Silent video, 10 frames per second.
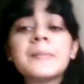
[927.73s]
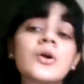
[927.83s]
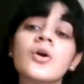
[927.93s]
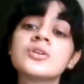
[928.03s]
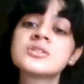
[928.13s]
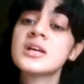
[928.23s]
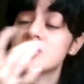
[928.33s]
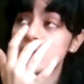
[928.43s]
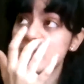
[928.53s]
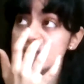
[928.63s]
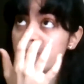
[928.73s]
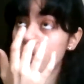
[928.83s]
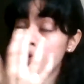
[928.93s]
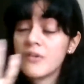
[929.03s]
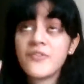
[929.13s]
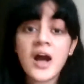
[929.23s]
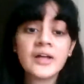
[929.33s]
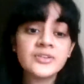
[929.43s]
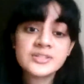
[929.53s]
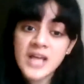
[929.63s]
because she wore her
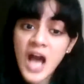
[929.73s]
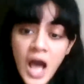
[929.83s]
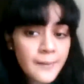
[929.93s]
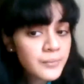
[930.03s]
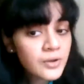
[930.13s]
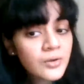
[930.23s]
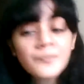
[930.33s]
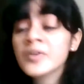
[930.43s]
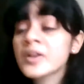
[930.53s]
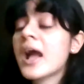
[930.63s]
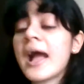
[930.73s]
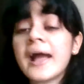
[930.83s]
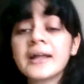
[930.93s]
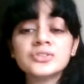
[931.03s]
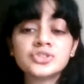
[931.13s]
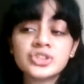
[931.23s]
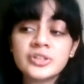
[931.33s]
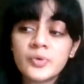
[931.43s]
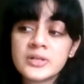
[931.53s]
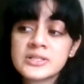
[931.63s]
father's armor and
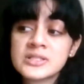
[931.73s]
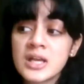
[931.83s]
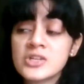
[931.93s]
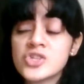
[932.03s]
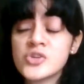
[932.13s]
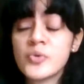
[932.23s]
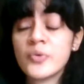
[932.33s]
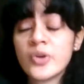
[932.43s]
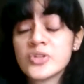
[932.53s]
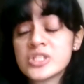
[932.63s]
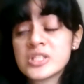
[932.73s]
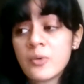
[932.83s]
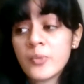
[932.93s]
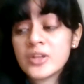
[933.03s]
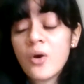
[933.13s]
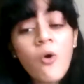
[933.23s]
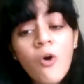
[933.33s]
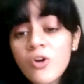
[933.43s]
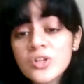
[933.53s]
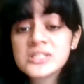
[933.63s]
she was with a
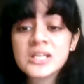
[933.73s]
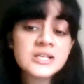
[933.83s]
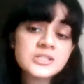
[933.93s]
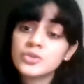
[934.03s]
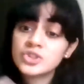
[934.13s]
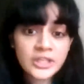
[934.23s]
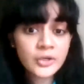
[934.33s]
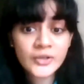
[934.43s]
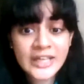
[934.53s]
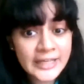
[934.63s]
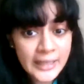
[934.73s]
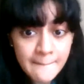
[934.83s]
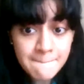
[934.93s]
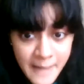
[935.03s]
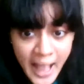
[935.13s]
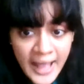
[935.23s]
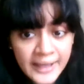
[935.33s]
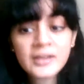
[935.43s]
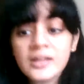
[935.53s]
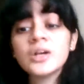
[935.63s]
horse, so she looked like a
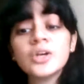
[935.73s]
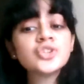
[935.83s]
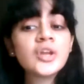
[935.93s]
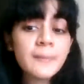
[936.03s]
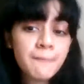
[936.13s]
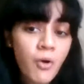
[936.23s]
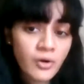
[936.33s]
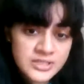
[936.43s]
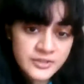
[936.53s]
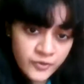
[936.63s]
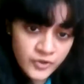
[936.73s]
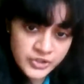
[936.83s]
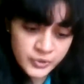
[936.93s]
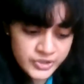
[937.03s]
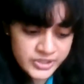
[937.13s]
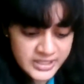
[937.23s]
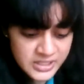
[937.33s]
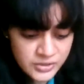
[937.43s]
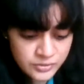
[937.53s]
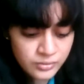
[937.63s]
man. She reported for
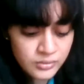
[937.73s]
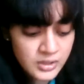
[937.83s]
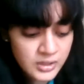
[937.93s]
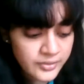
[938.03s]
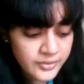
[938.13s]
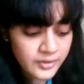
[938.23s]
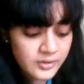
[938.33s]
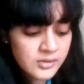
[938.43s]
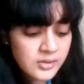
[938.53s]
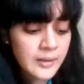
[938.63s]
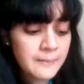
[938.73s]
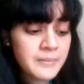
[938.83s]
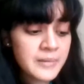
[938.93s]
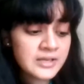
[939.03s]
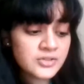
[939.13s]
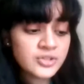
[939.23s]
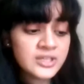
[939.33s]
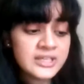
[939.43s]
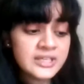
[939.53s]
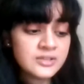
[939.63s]
duty to the
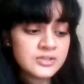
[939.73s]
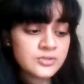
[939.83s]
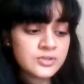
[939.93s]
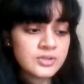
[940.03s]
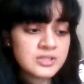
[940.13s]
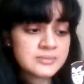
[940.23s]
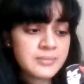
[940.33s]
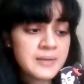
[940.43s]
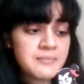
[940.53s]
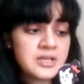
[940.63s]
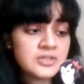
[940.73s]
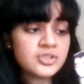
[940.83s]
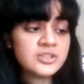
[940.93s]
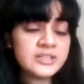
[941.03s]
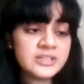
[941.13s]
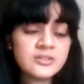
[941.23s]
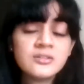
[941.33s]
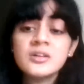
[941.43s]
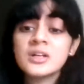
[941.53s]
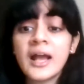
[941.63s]
military leader. So here is my military
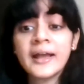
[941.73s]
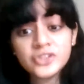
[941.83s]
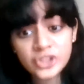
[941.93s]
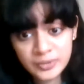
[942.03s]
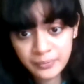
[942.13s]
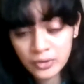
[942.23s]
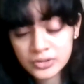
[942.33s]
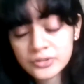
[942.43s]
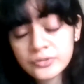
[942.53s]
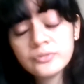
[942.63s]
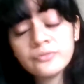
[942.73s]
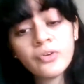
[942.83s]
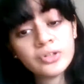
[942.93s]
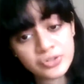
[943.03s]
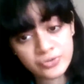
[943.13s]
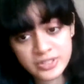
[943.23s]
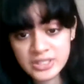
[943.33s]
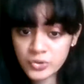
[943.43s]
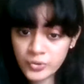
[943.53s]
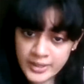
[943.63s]
leader, and she reported for
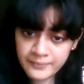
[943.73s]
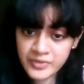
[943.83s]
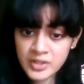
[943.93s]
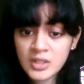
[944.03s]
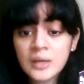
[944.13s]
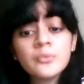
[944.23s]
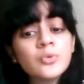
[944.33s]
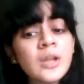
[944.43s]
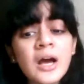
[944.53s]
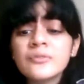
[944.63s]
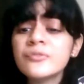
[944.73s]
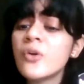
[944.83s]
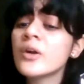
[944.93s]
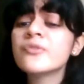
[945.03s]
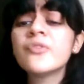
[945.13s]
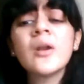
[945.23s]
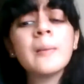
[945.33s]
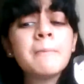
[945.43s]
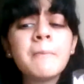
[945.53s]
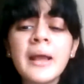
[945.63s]
duty to him. Mulan fought for
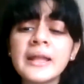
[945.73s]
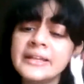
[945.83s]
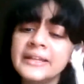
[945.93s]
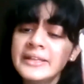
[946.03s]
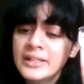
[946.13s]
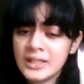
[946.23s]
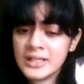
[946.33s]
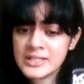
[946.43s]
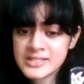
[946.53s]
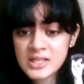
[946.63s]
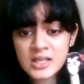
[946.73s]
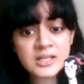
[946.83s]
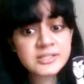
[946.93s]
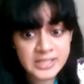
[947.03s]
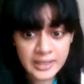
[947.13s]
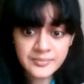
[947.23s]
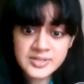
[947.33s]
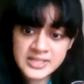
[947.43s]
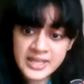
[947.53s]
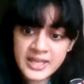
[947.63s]
many years. Some
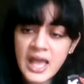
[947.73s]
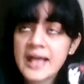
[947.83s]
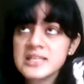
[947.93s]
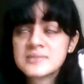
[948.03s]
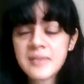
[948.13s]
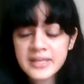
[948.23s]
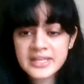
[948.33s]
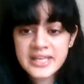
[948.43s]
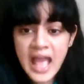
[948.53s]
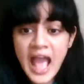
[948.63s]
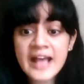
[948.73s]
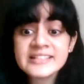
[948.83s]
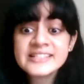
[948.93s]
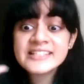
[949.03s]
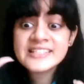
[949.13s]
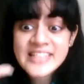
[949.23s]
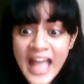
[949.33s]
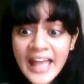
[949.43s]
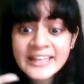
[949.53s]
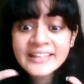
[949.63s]
say as many as
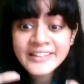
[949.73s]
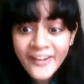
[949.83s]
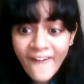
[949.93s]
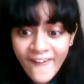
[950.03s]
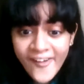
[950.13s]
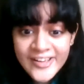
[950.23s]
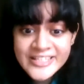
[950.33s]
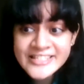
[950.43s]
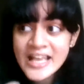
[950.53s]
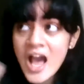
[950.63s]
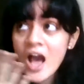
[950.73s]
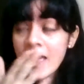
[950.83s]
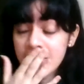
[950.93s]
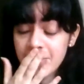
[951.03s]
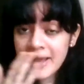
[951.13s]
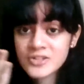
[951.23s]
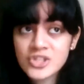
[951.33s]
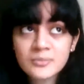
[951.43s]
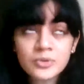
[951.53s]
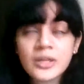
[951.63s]
10 years.
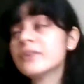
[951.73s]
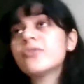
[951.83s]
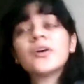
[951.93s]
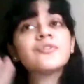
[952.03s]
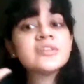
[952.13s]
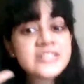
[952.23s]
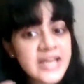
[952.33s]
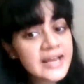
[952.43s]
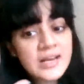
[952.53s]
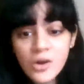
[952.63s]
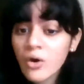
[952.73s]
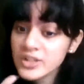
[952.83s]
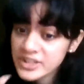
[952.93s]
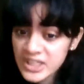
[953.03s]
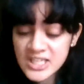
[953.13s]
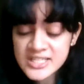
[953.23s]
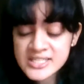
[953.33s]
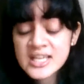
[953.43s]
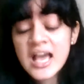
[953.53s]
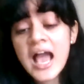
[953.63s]
Imagine Mulan fought for 10 long
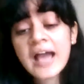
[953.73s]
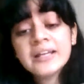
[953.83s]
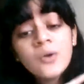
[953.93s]
years. And